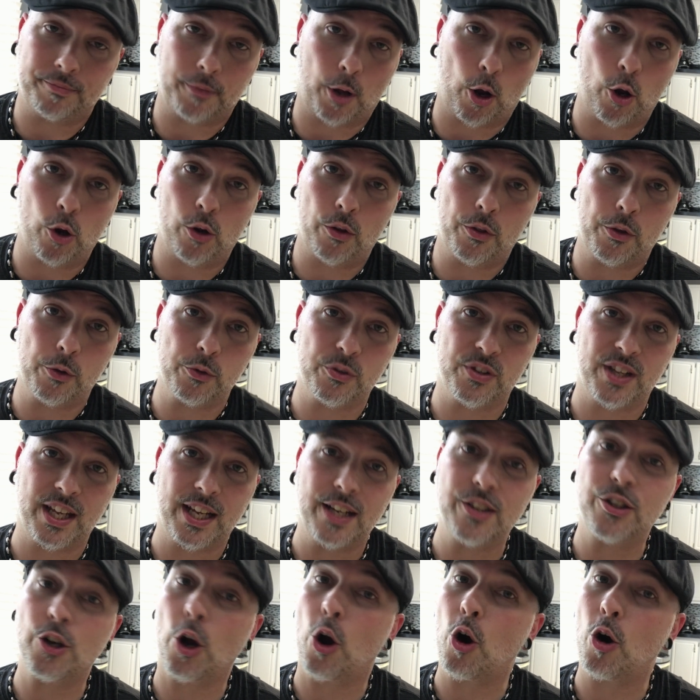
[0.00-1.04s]
all of those
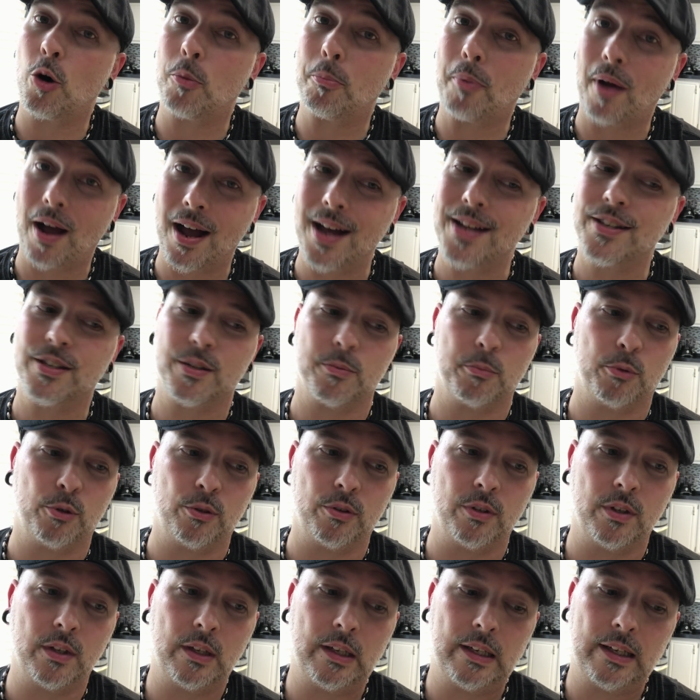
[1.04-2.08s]
things are possible.